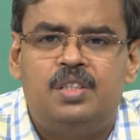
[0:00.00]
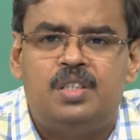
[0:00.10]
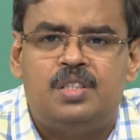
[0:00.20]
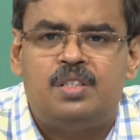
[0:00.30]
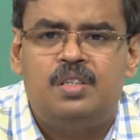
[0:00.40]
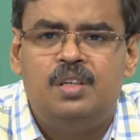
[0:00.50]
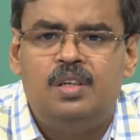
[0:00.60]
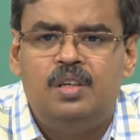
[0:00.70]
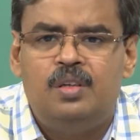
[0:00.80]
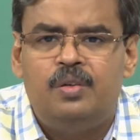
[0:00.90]
test,
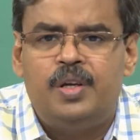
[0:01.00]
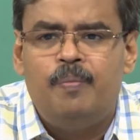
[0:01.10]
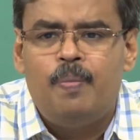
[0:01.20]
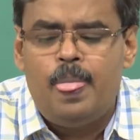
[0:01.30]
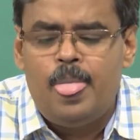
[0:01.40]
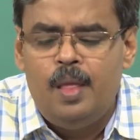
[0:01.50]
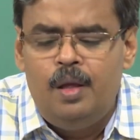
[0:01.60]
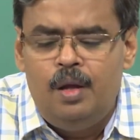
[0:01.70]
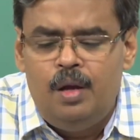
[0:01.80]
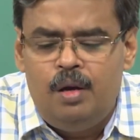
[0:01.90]
okay.
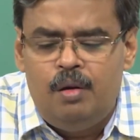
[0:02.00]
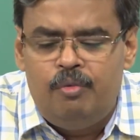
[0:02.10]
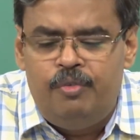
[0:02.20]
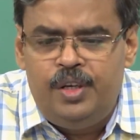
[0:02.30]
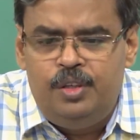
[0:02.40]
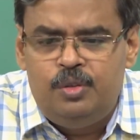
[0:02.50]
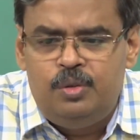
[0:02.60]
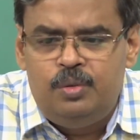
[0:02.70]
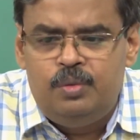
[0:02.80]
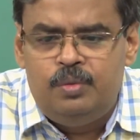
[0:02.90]
When you